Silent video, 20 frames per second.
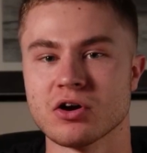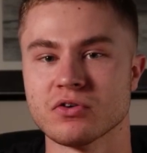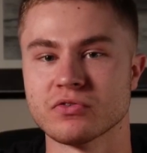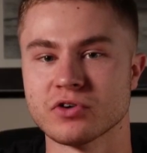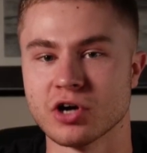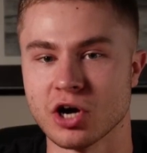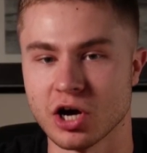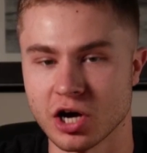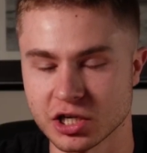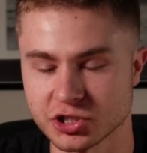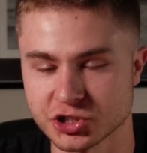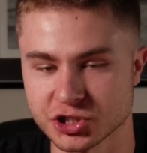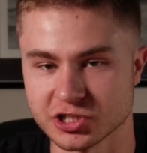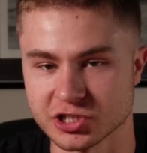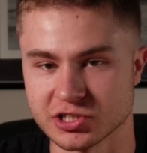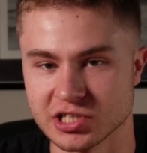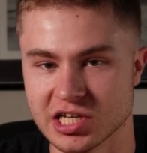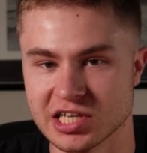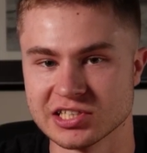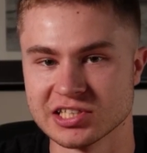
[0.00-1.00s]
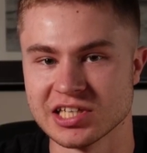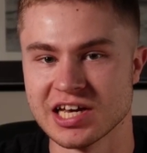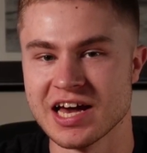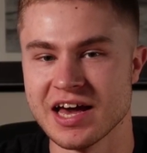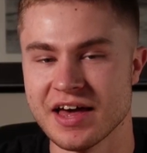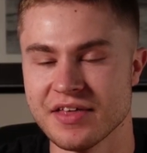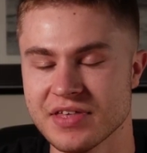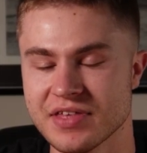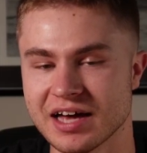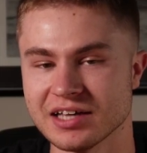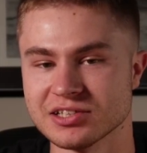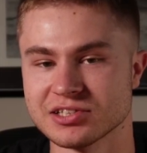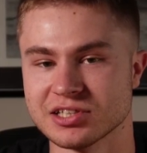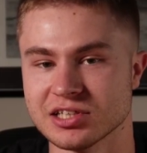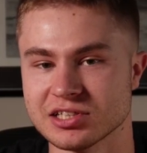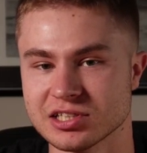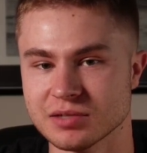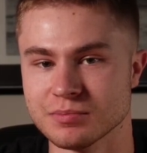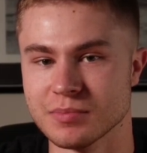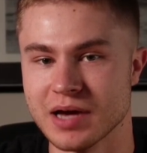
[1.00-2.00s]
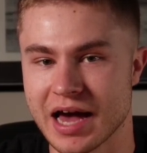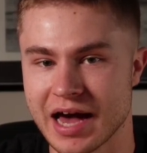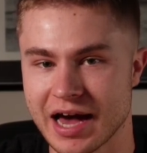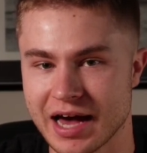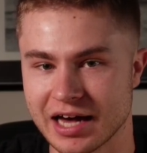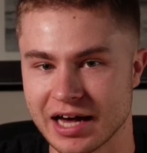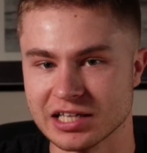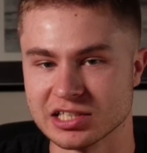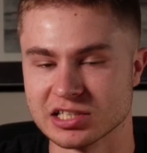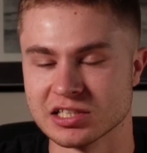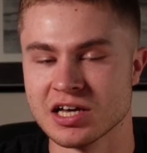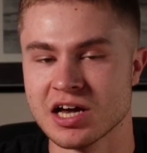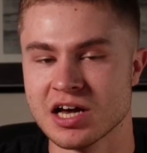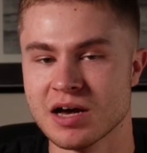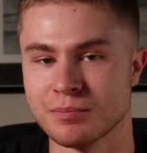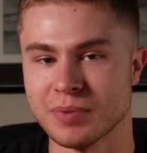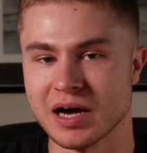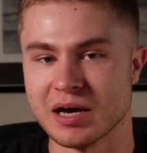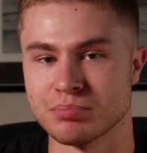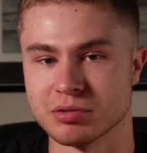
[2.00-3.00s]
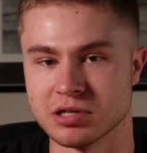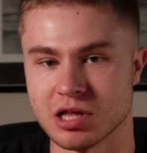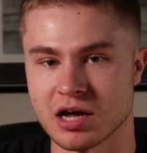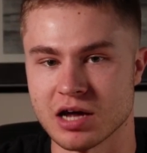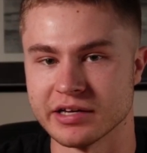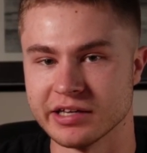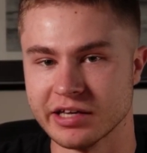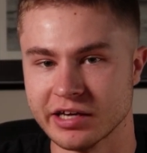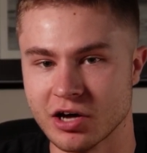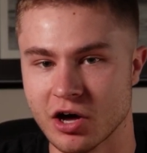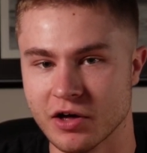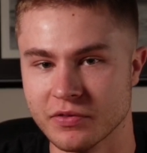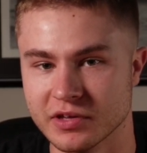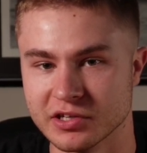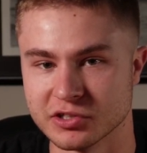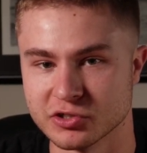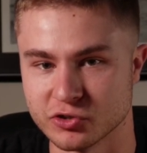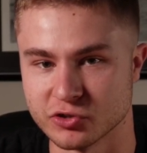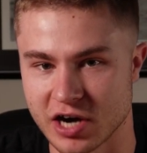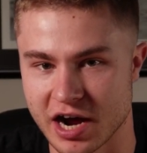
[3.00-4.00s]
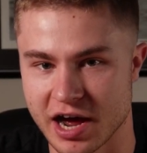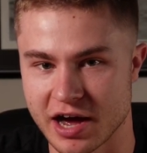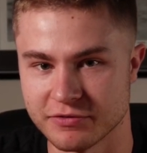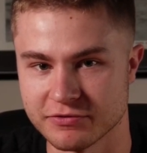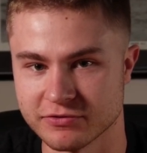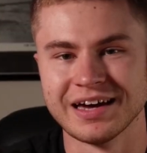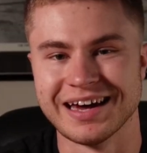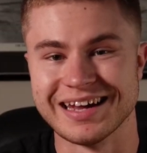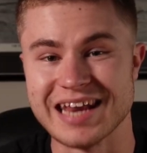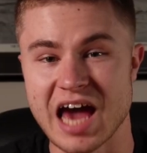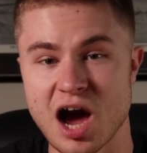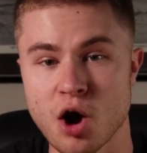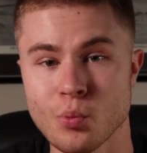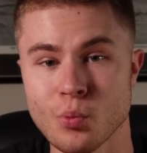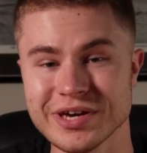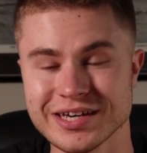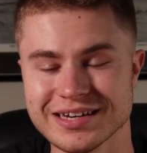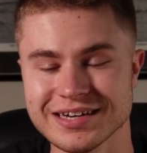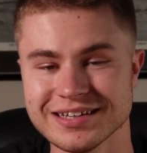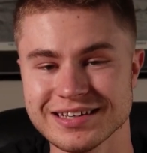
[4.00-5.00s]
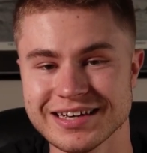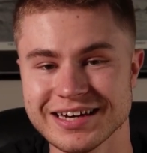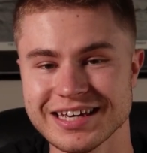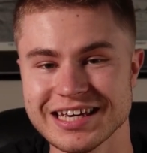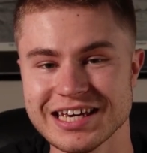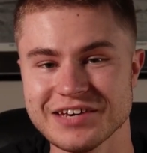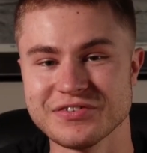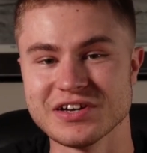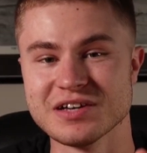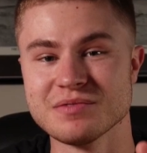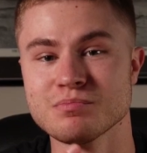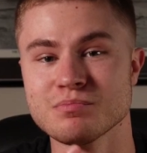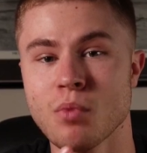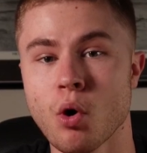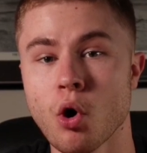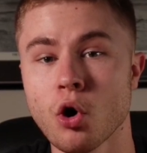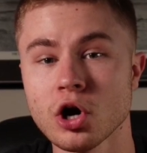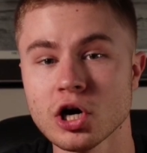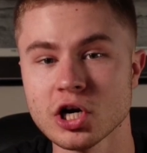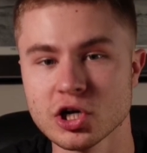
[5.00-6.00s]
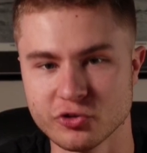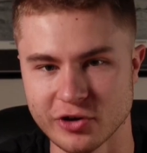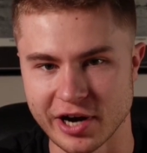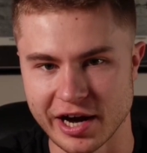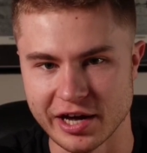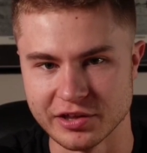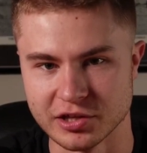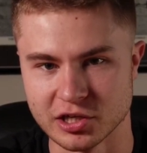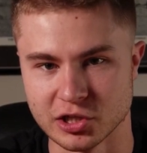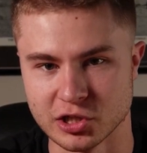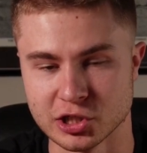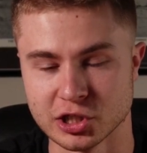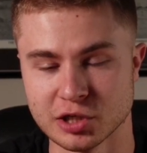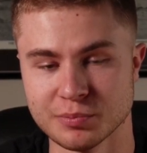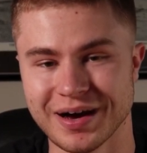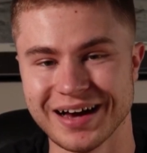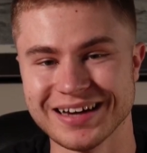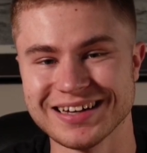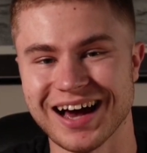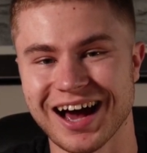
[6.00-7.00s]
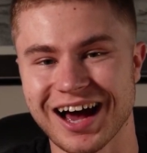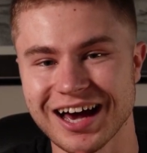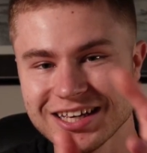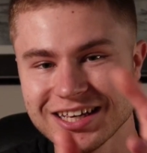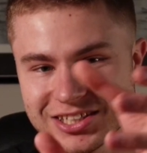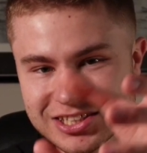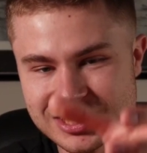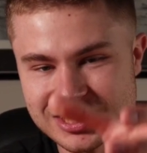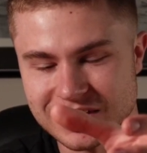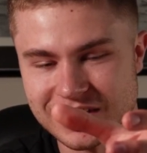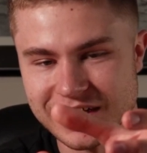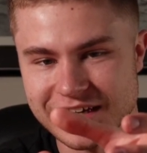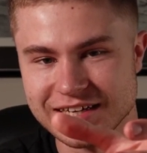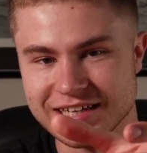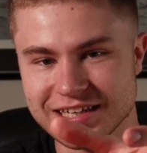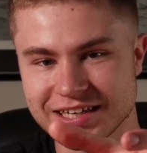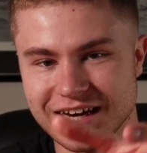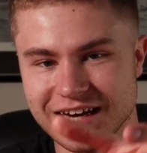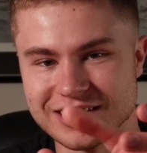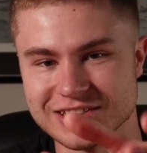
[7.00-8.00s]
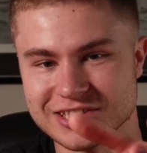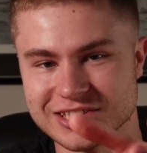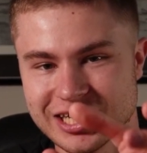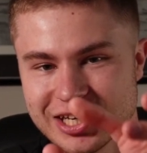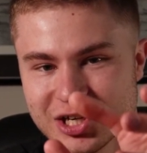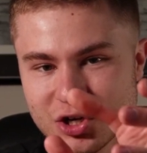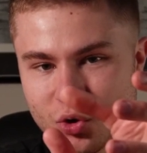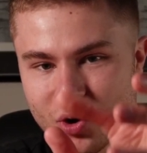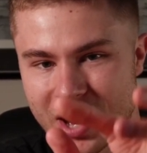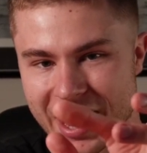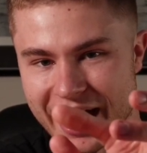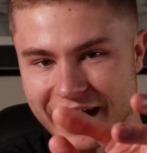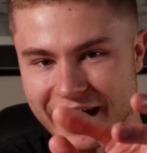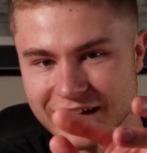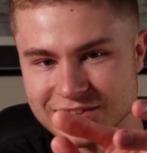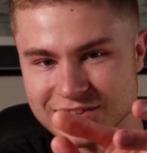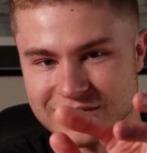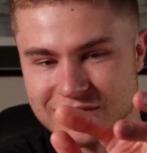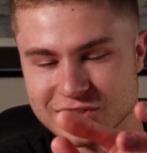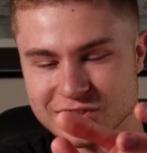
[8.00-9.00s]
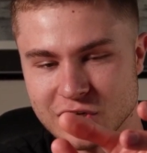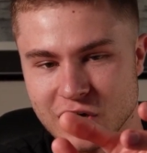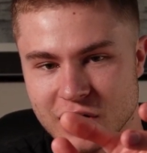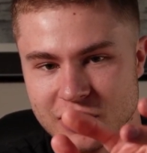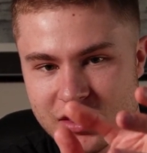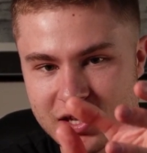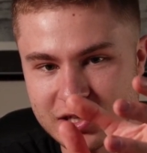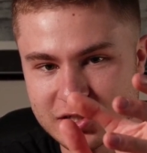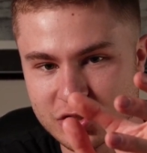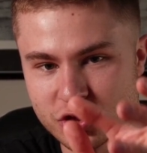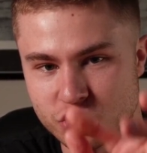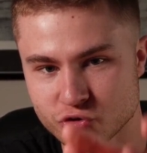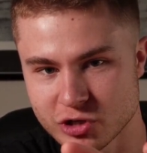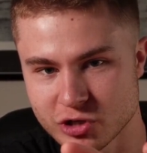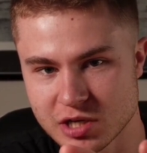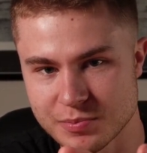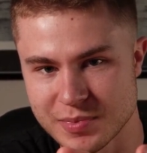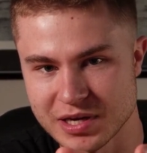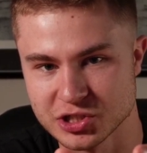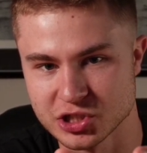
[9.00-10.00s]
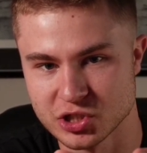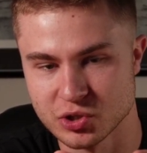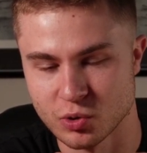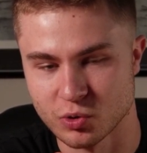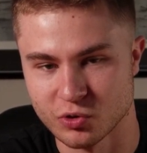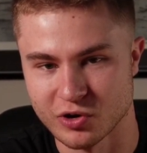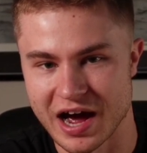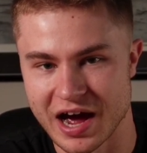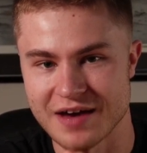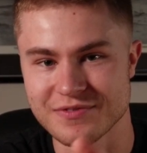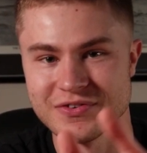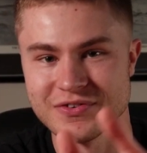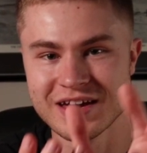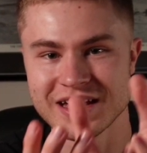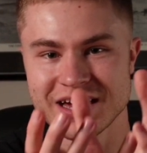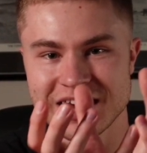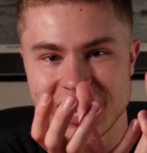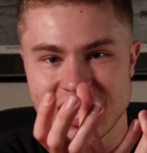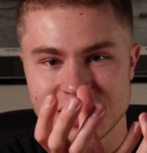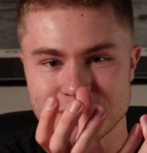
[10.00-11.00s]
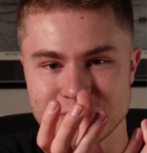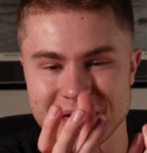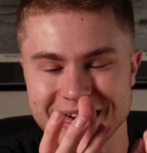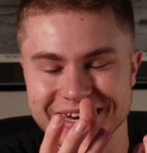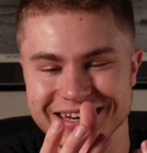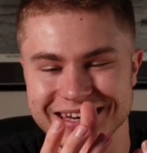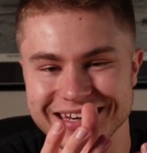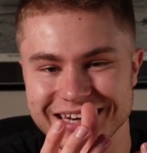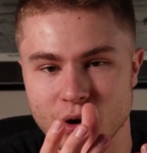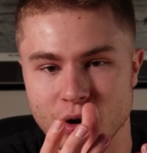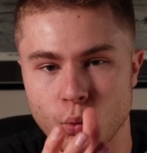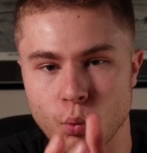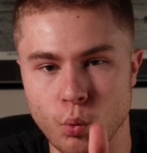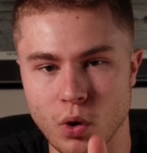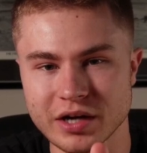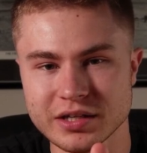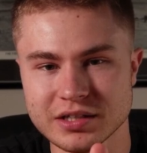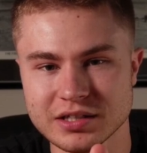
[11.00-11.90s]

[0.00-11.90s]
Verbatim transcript: of consciousness that system has by plotting it on this graph. Now we can get even more granular by isolating a single axis on this three-dimensional graph and making it one